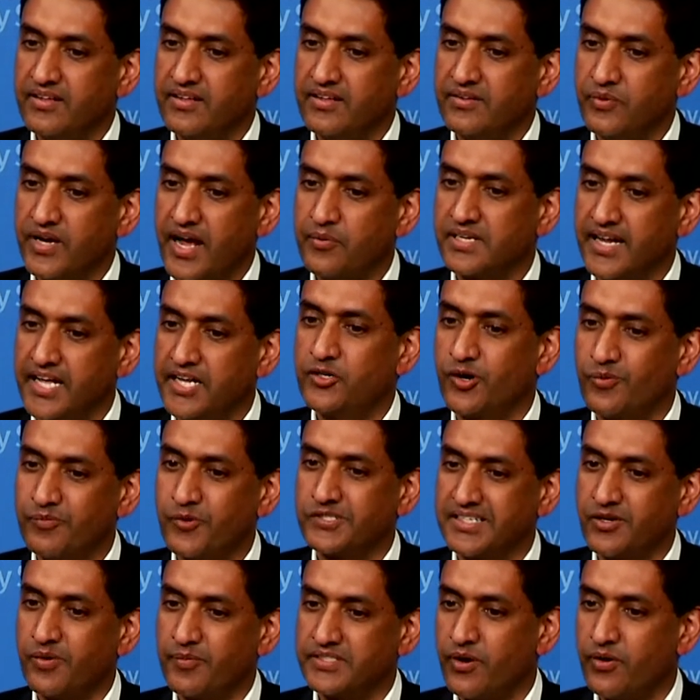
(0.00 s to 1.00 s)
they're
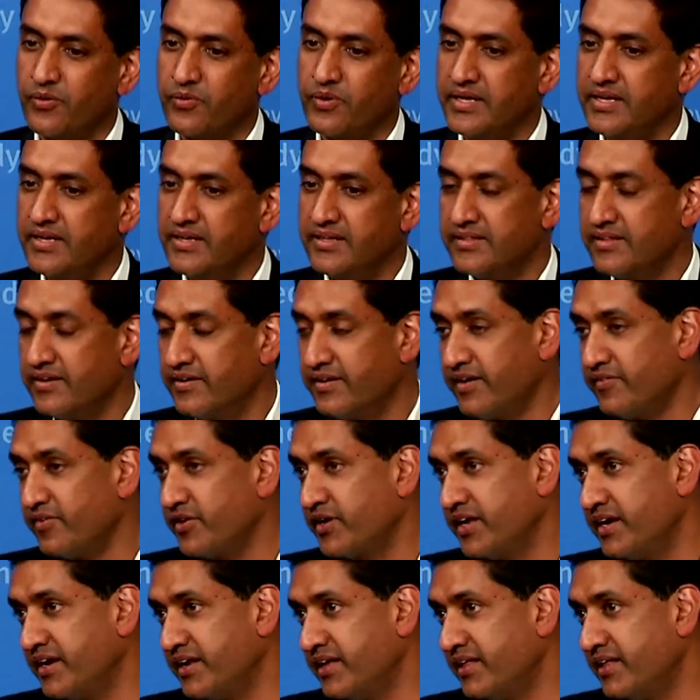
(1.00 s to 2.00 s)

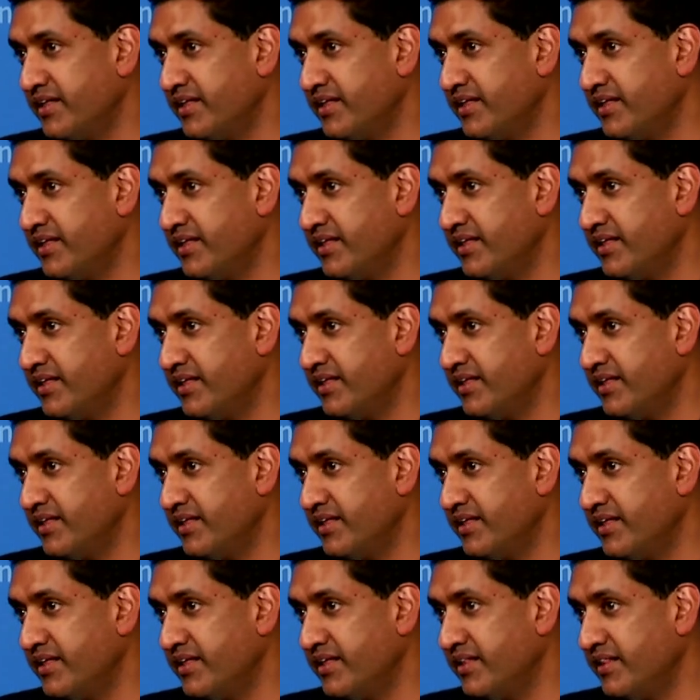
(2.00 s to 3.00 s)
never going to
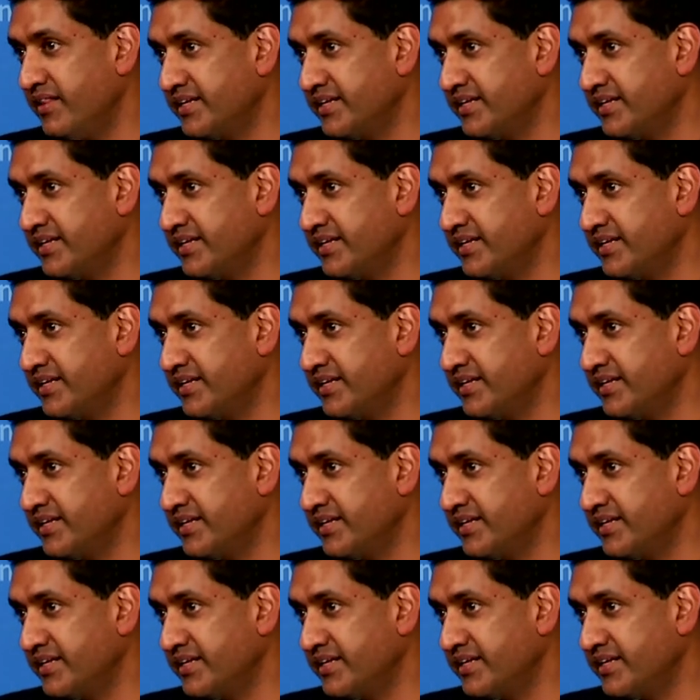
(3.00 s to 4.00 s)
elect
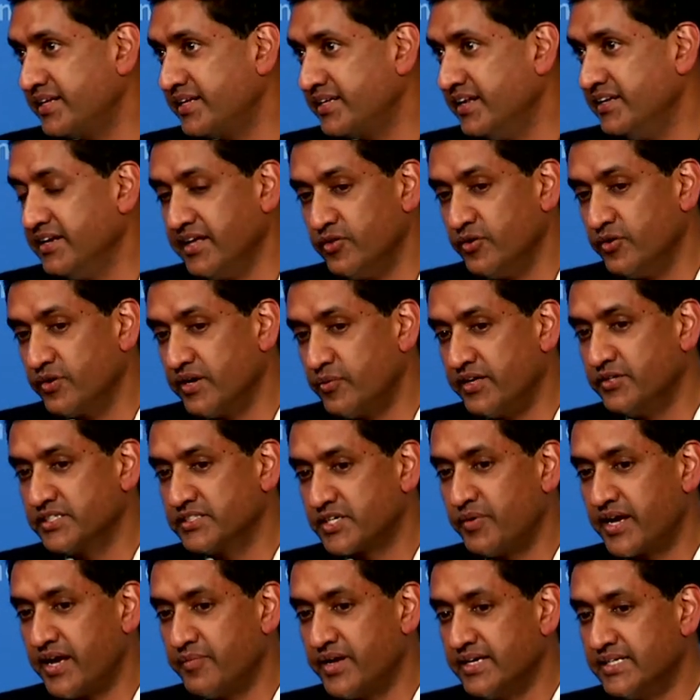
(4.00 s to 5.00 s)
an Indian to
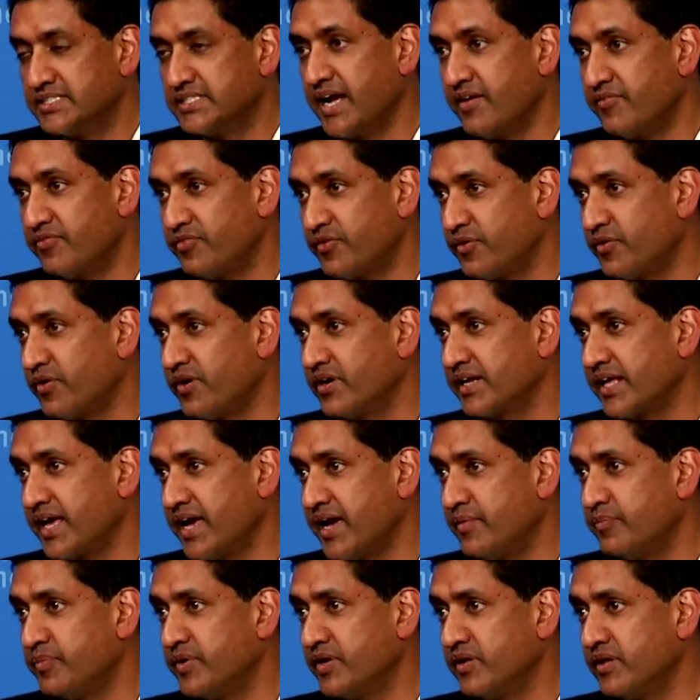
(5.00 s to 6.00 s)
become a staffer on
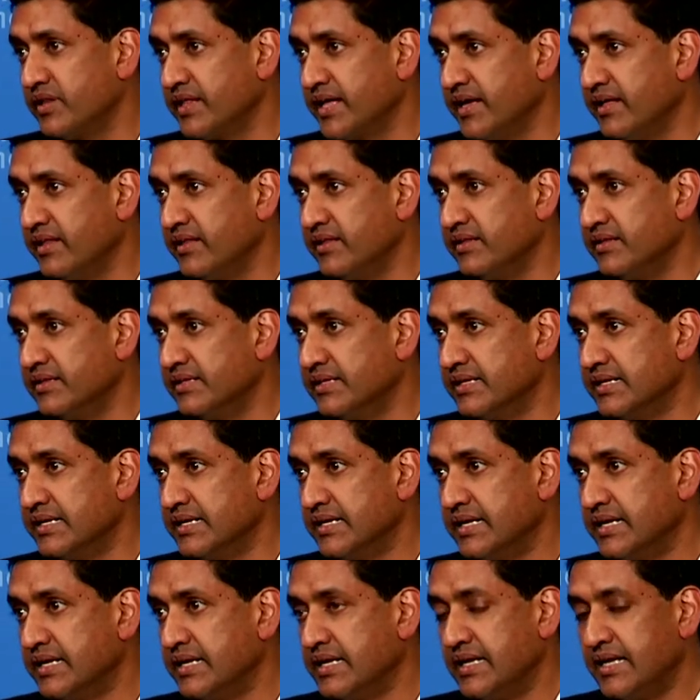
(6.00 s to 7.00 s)
Capitol Hill.
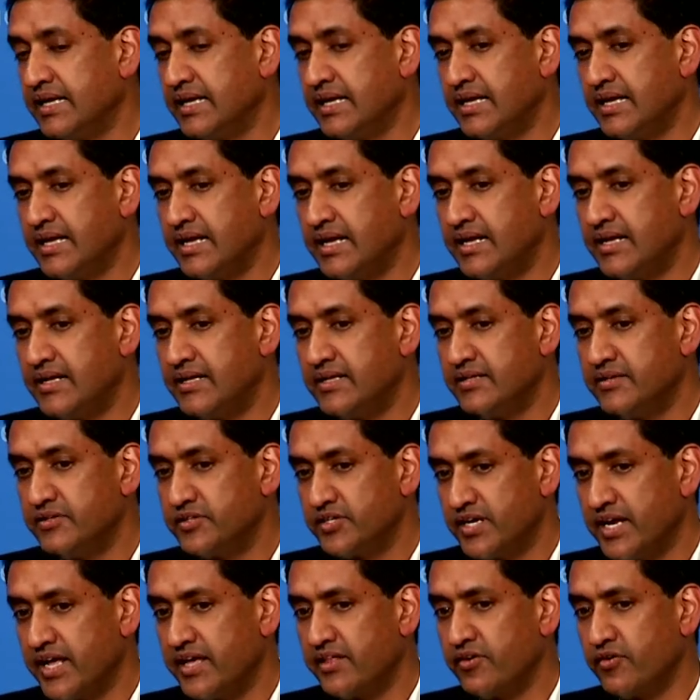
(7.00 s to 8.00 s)

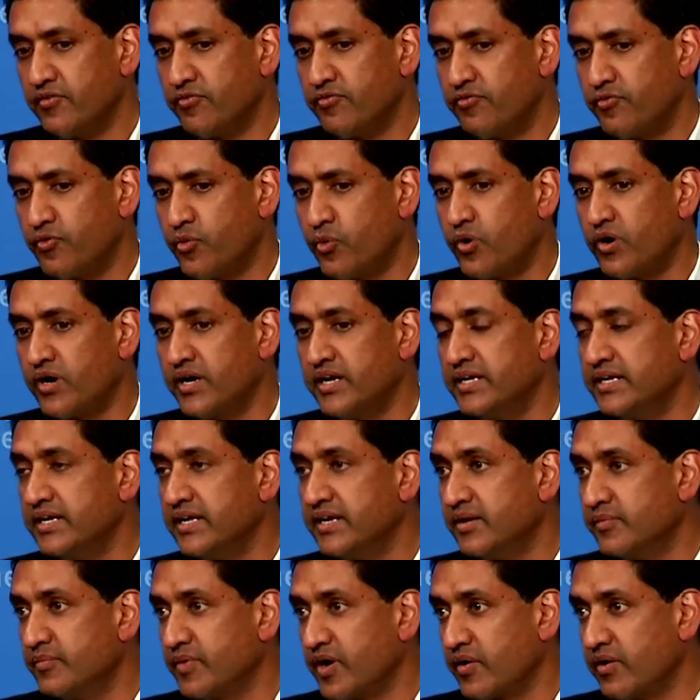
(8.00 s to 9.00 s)
Today, there are 4
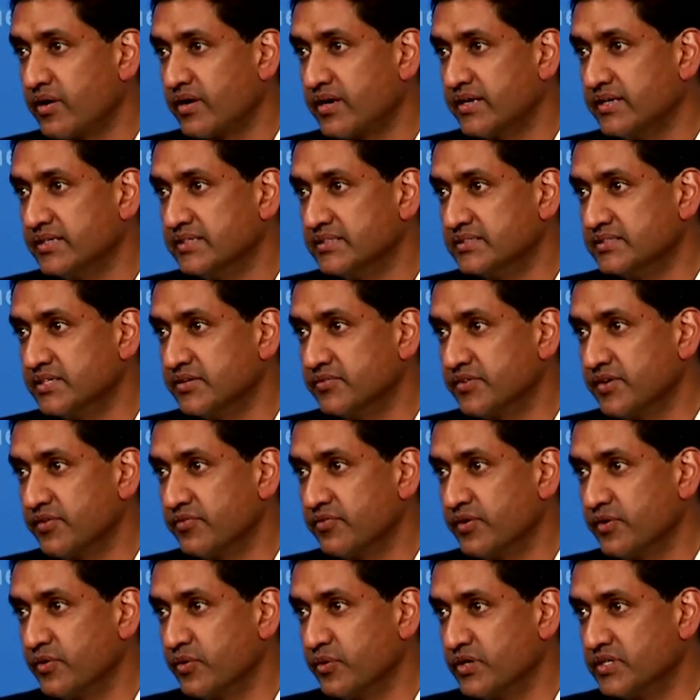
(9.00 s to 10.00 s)
Indian Americans of
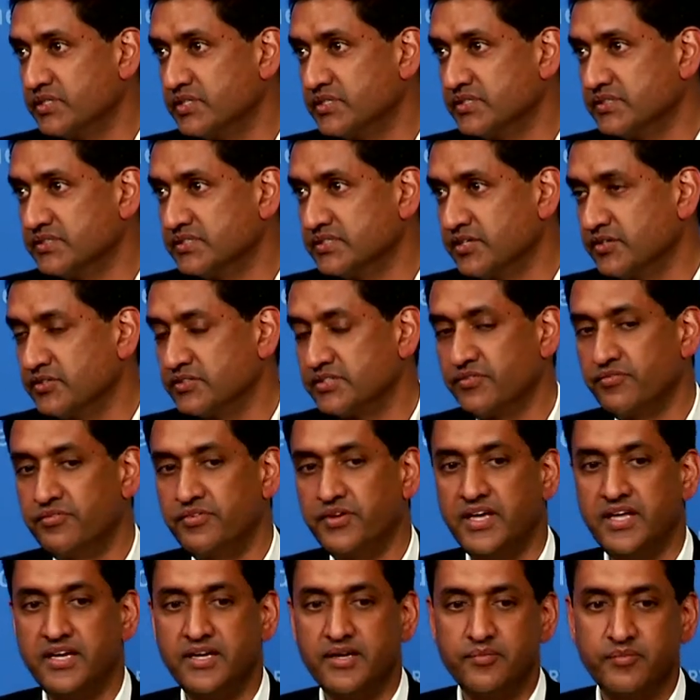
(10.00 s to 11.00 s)
different origins. There's a
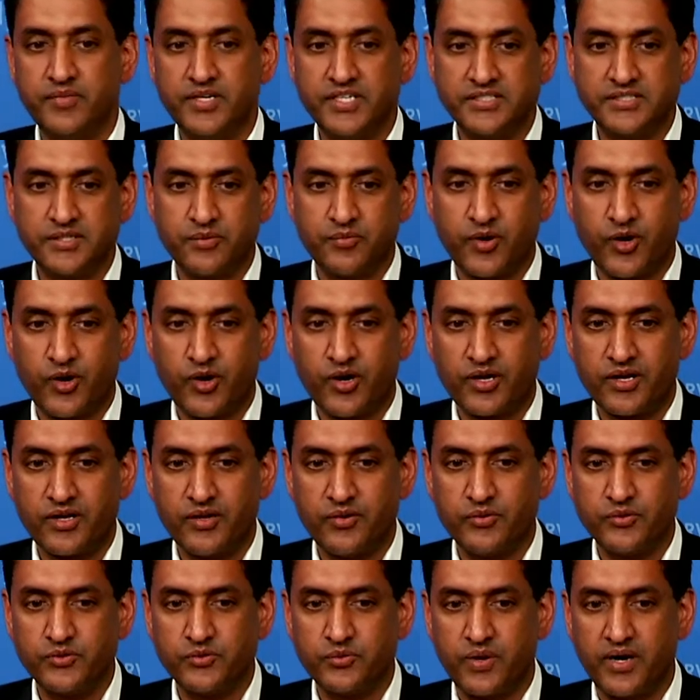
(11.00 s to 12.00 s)
Vietnamese
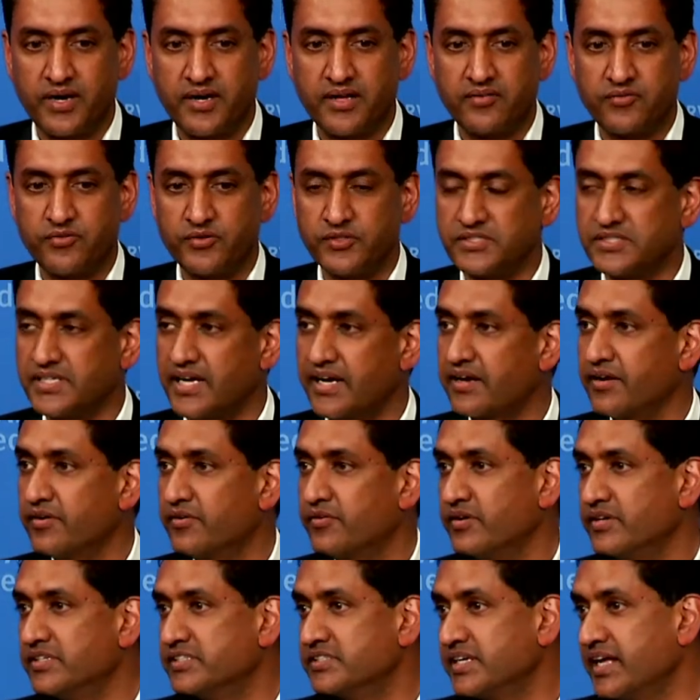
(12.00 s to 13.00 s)
American who's running for
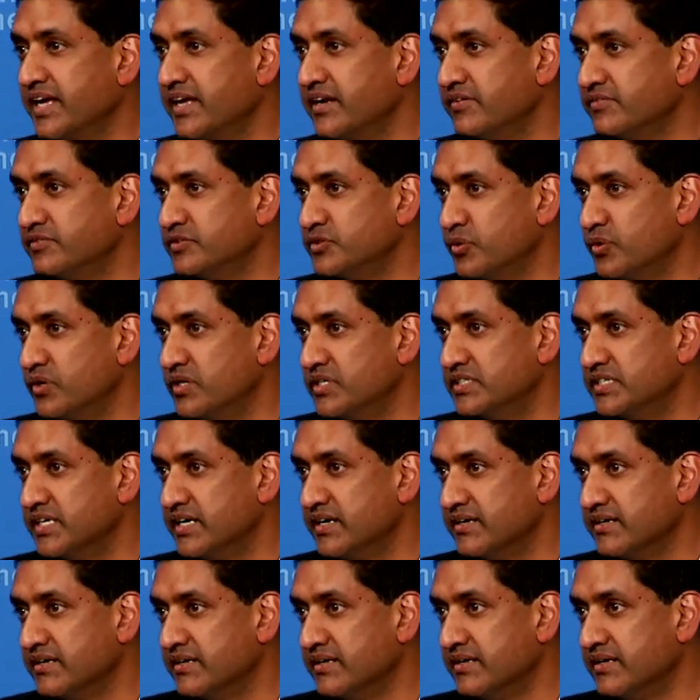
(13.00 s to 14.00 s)
Secretary of State of
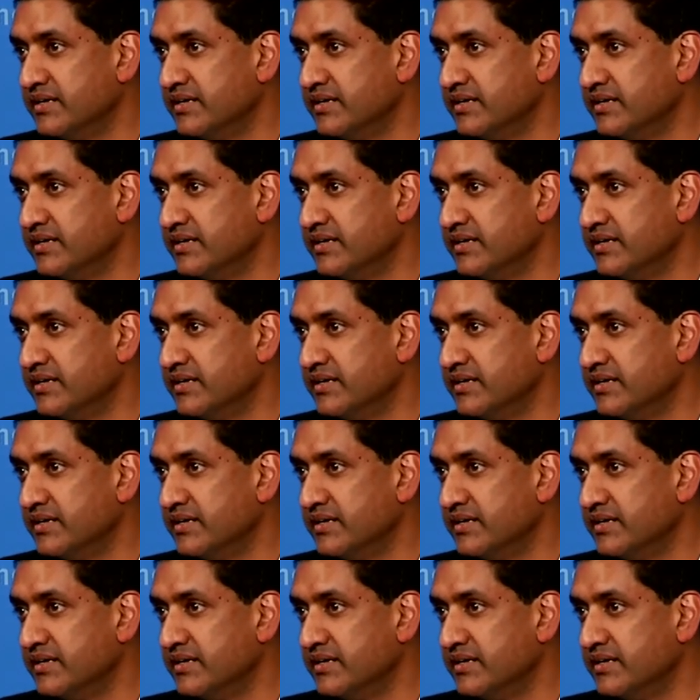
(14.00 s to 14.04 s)
Georgia.